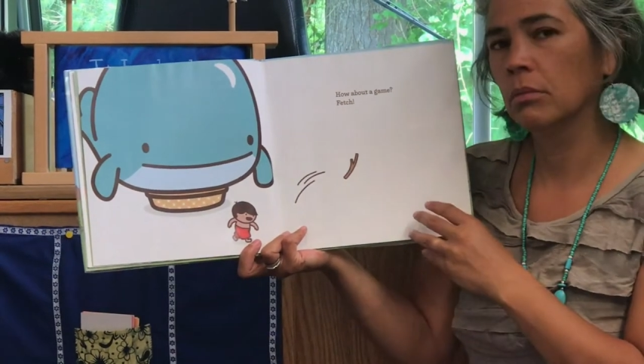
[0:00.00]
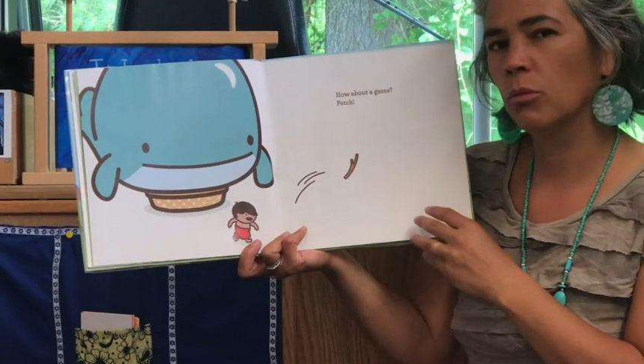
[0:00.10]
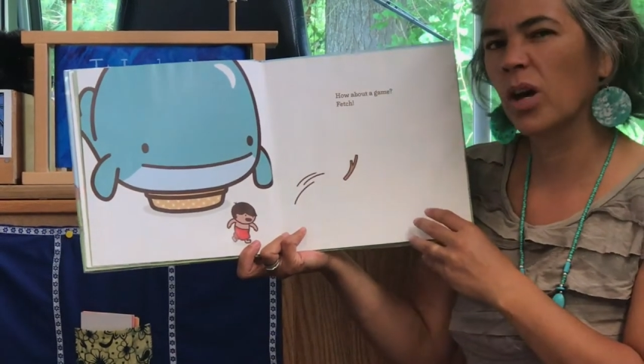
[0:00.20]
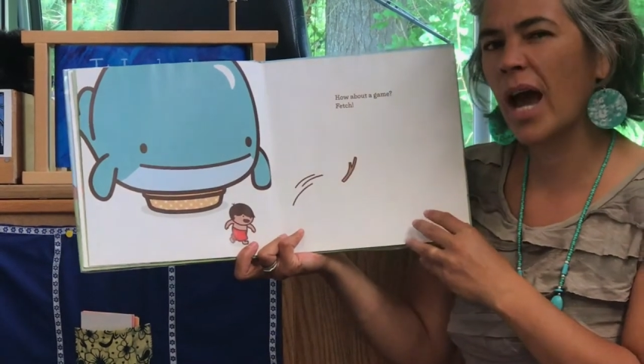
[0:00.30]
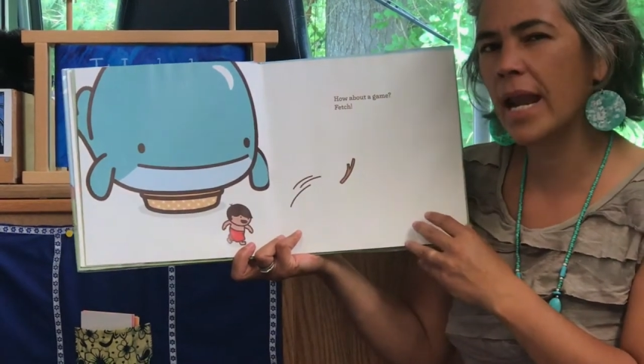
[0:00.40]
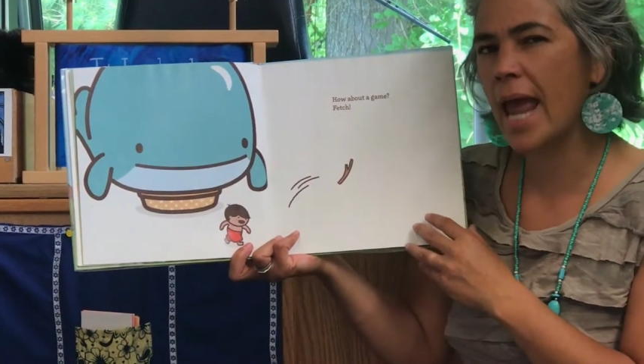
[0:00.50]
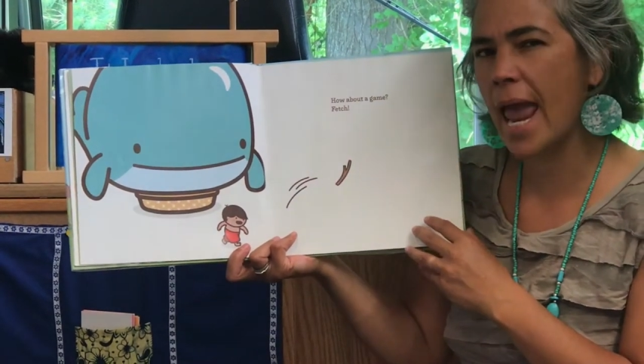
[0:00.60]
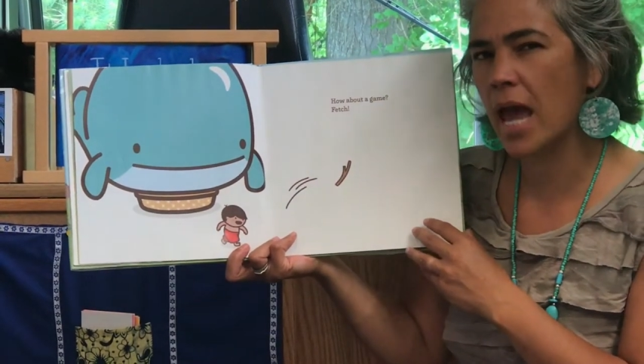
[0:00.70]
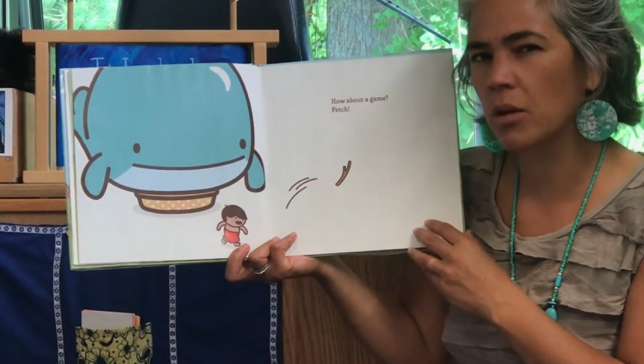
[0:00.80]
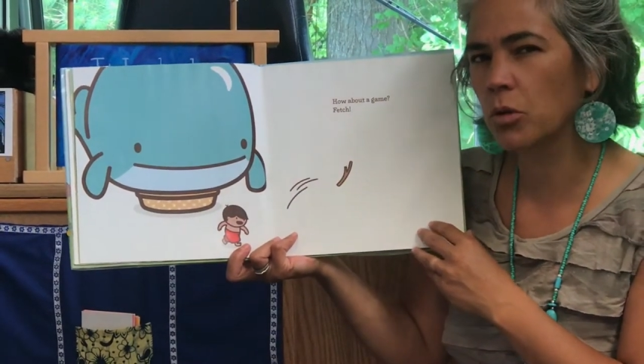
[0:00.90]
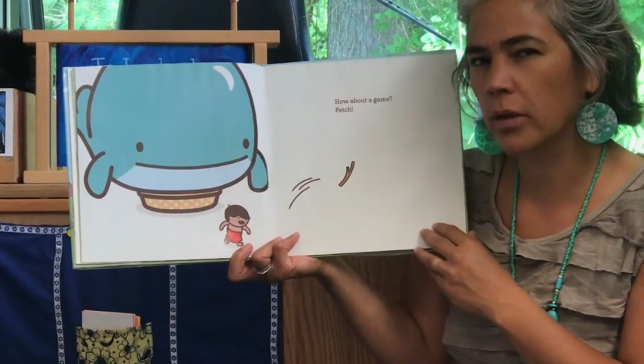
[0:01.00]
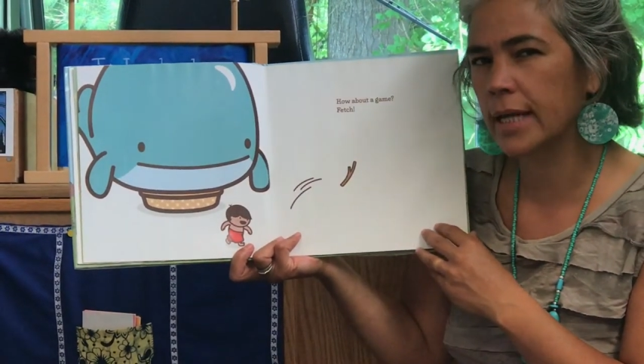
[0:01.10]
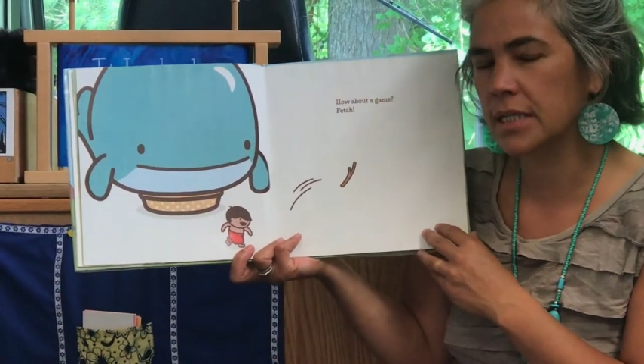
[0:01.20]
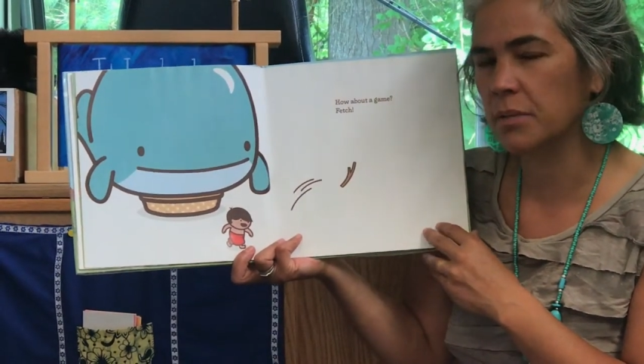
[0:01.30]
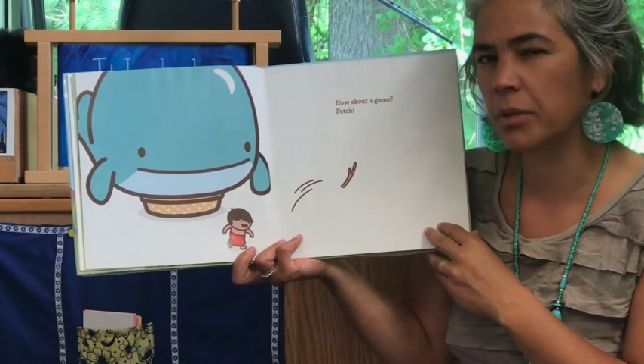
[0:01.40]
What kind of animal
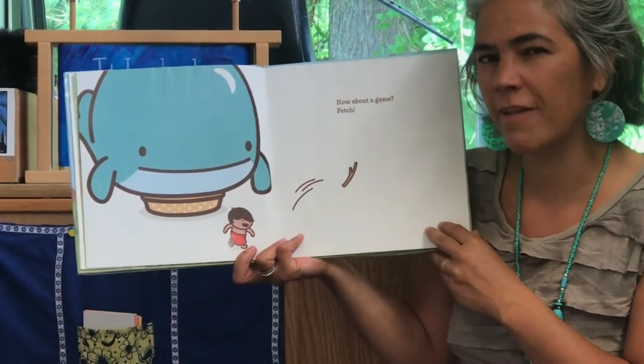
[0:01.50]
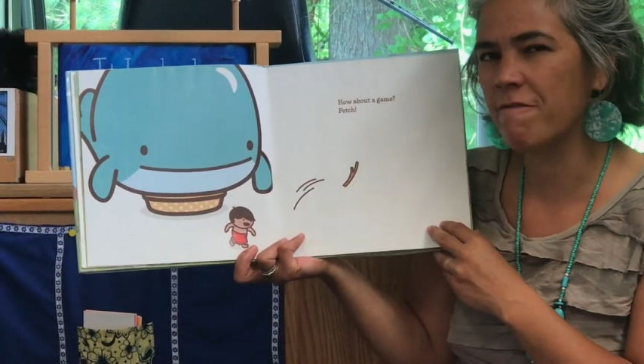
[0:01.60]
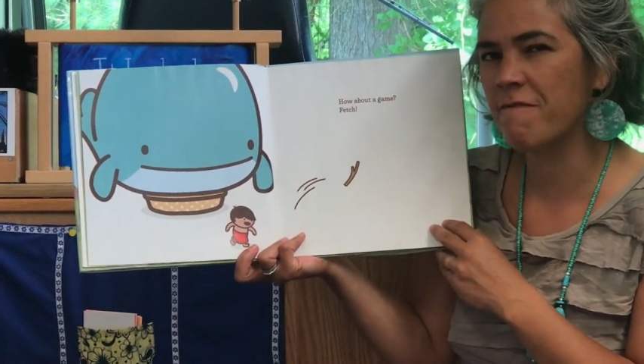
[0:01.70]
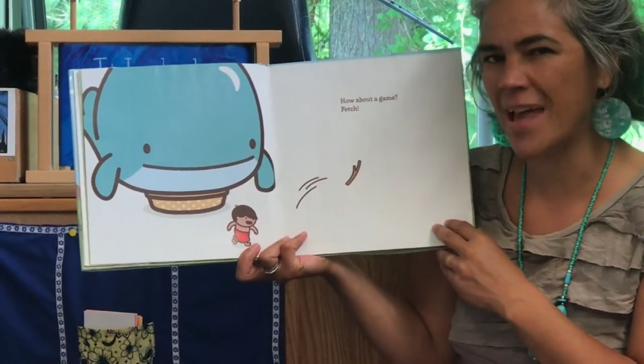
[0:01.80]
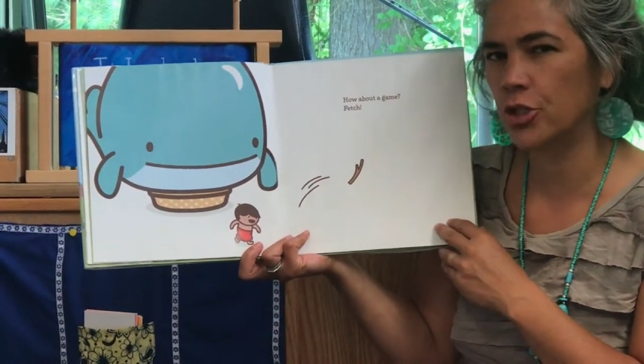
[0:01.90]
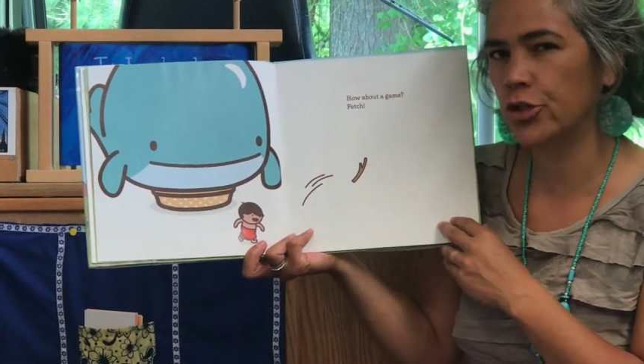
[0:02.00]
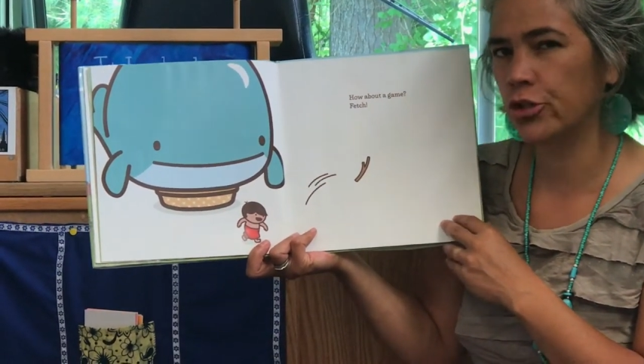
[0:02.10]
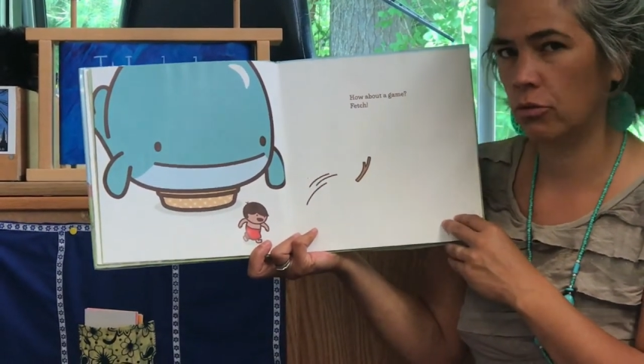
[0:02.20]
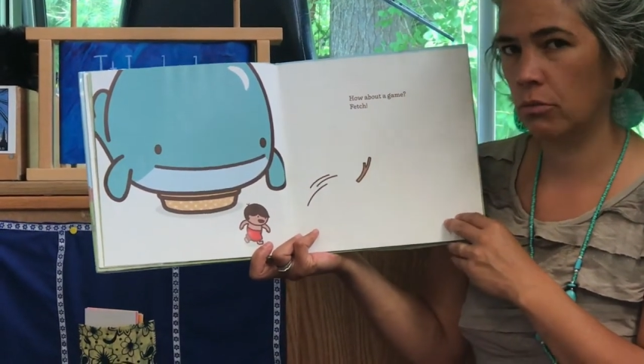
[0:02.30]
likes to play fetch?